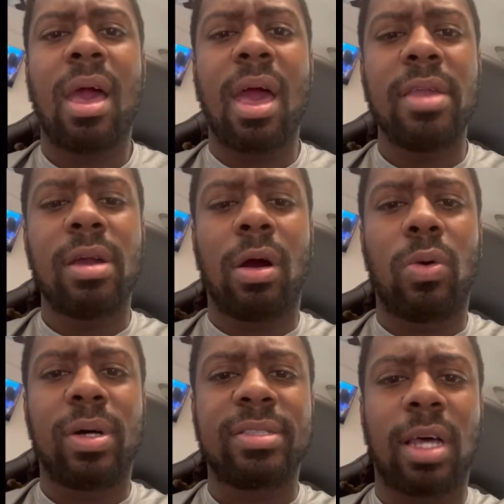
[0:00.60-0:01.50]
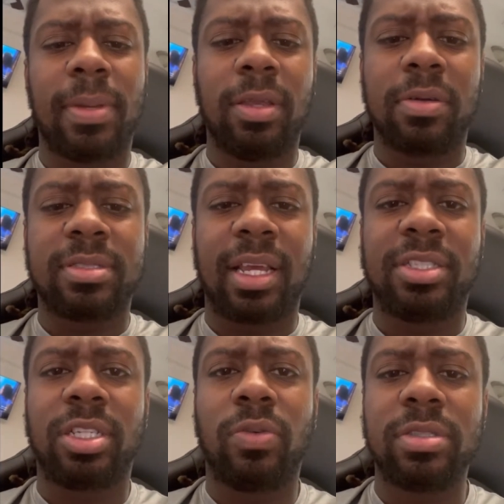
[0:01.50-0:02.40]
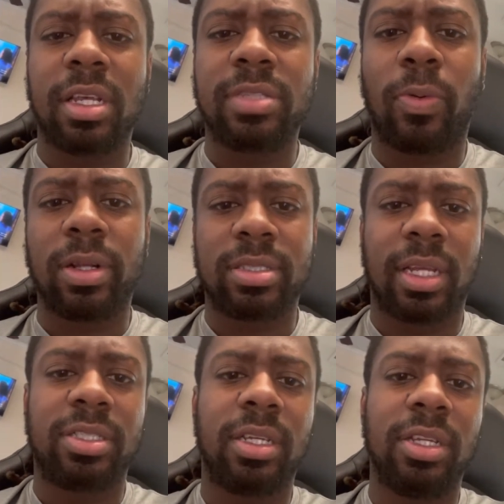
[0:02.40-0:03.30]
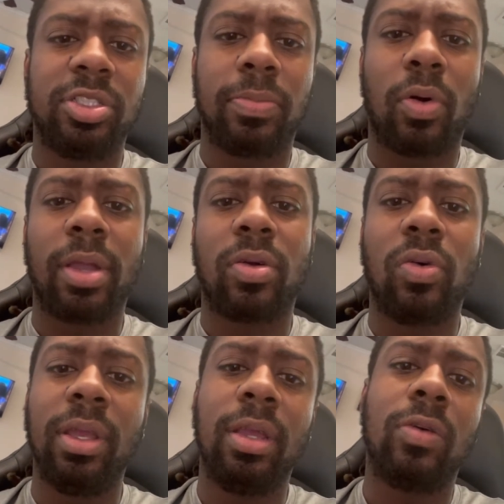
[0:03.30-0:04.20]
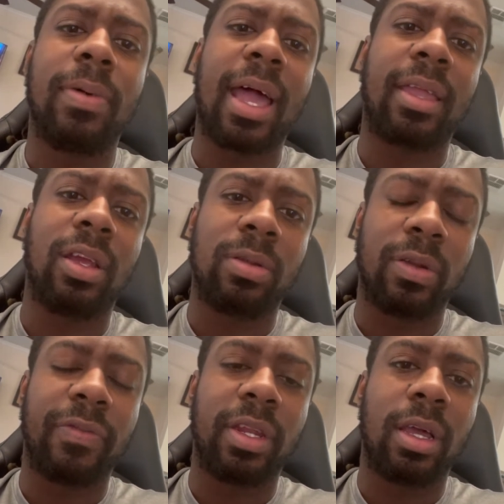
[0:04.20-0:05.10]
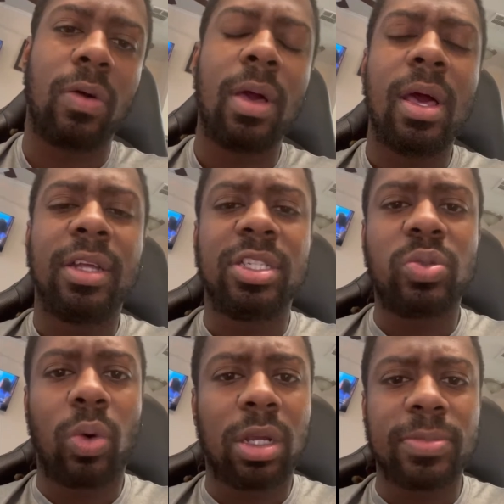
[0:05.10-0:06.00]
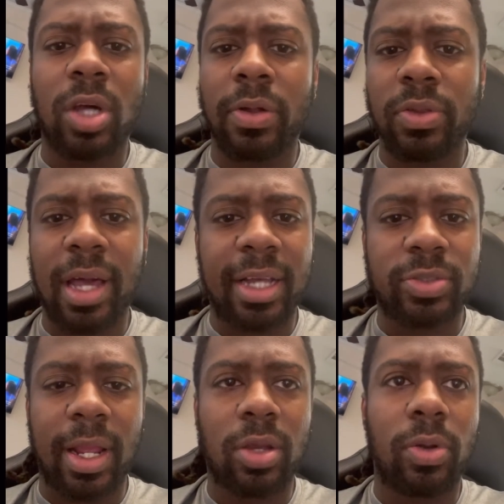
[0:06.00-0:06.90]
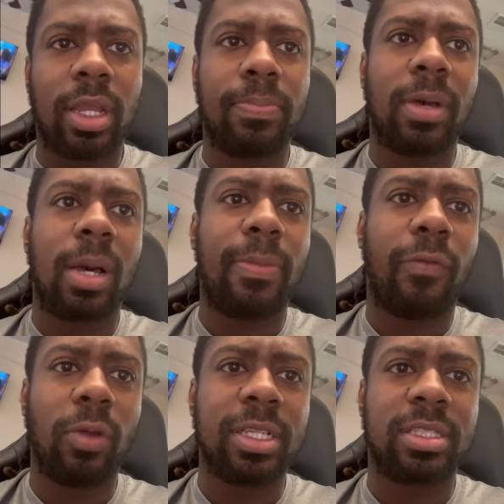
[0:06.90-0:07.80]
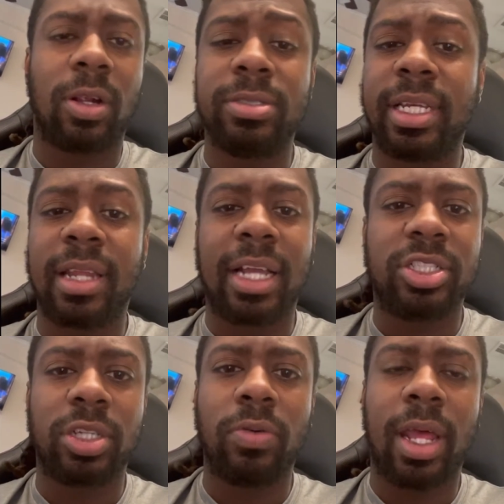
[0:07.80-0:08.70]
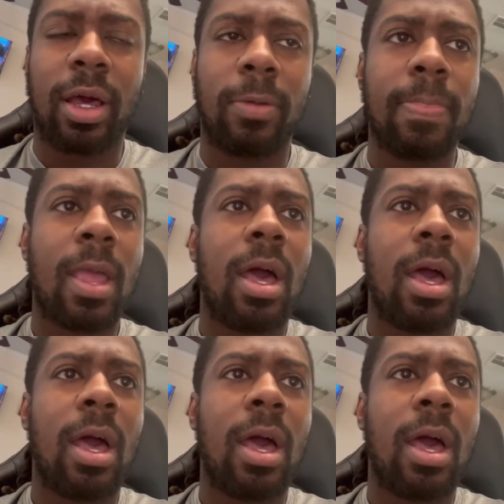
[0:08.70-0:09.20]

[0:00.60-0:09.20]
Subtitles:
Hey yo, what's up Eagles Nation? What's up Sports Nation? It's your boy Cool Eagle back here in another video. Just want to come talk to you guys right quick before this Thursday night showdown